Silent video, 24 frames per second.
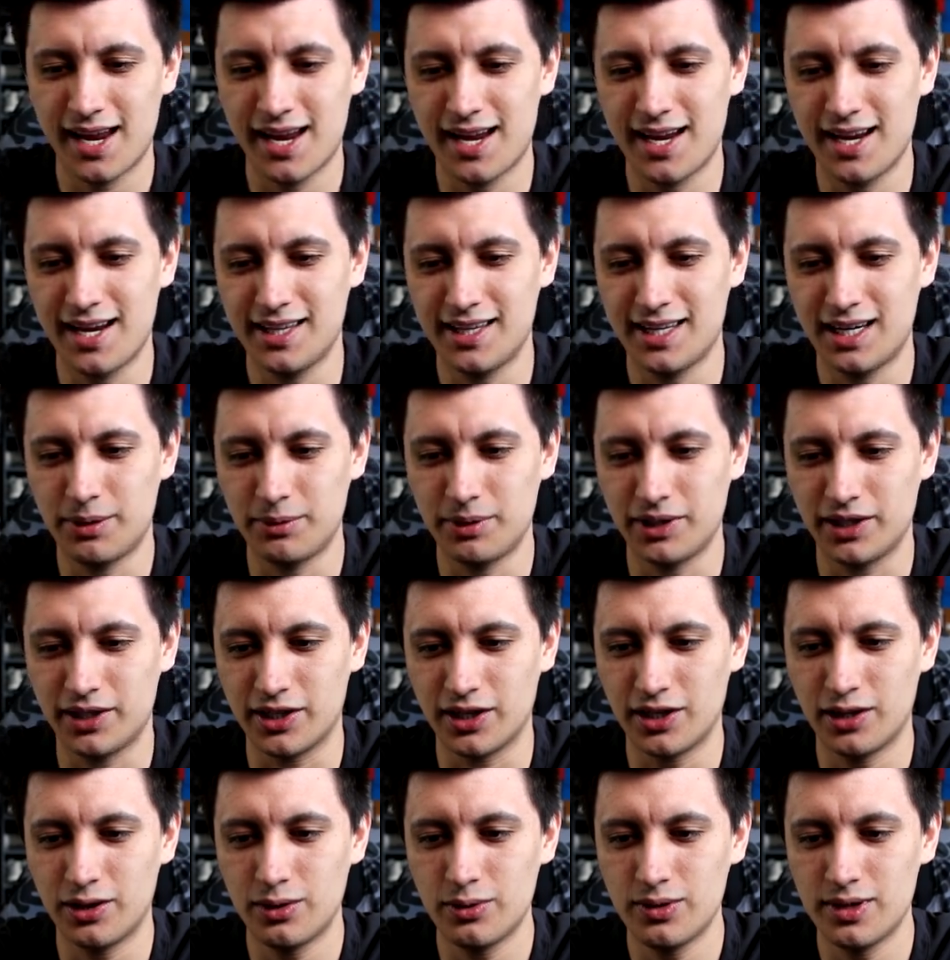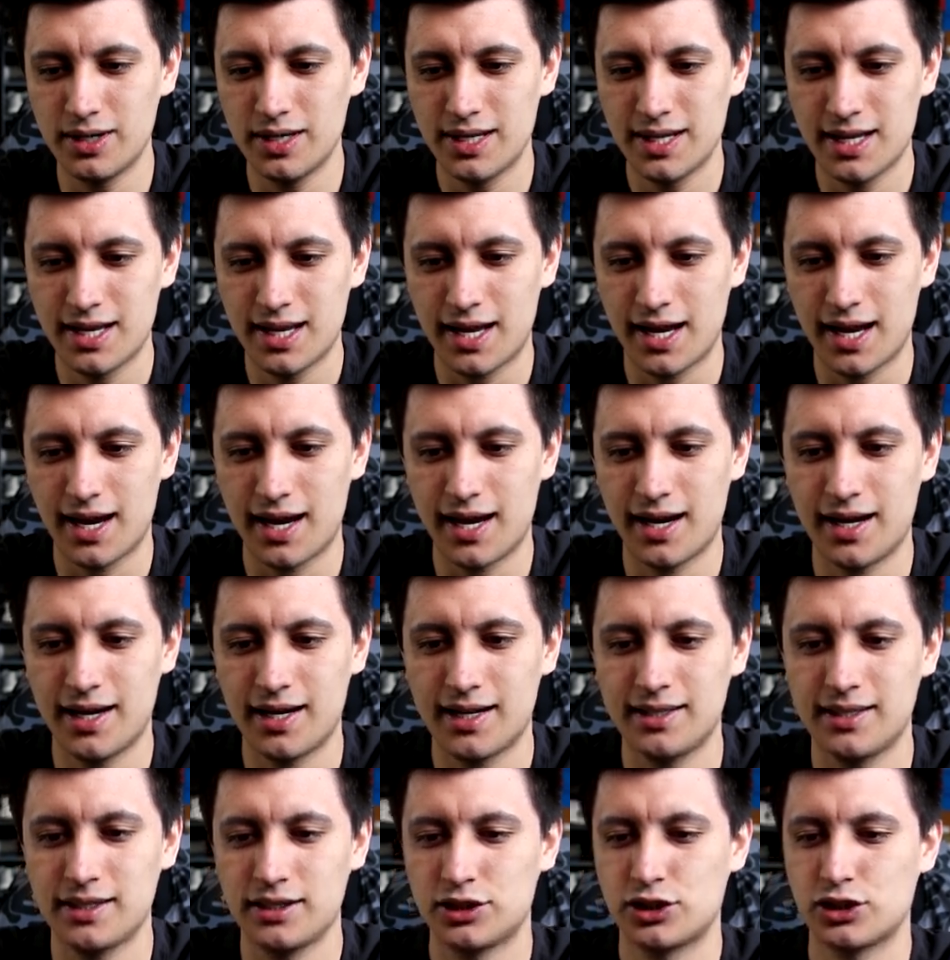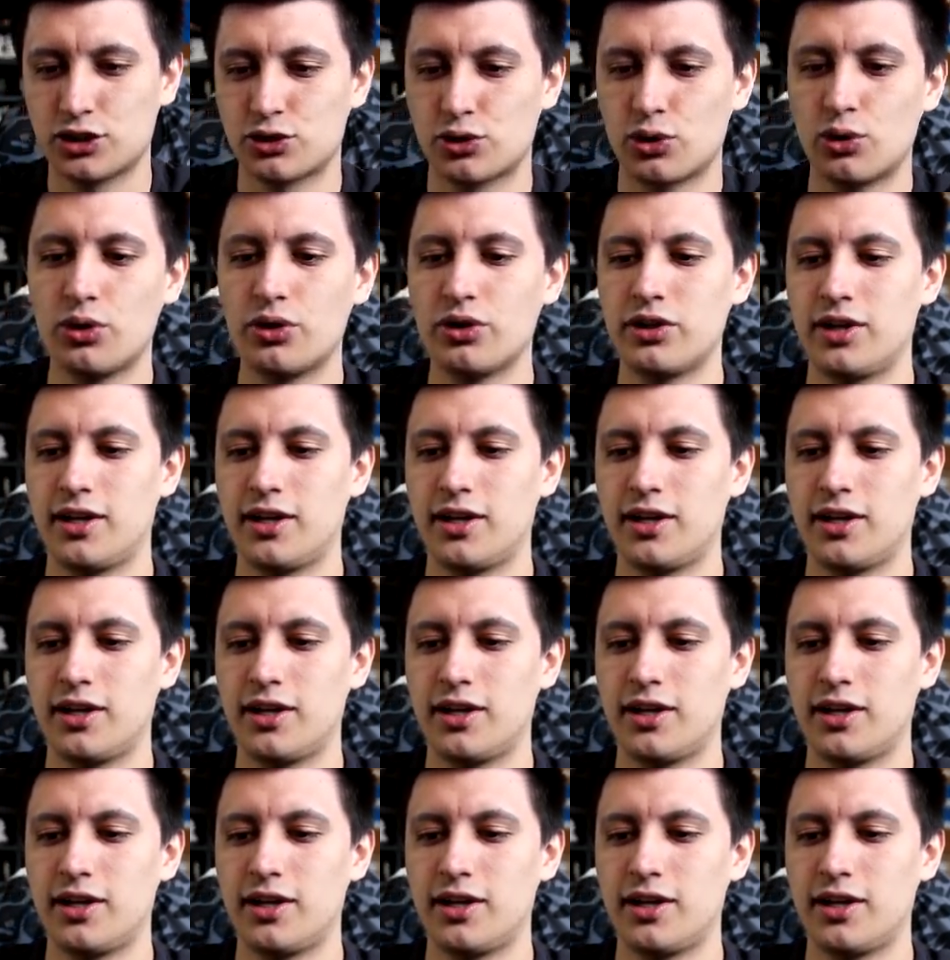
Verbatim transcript: Hey, there we go. And a scroll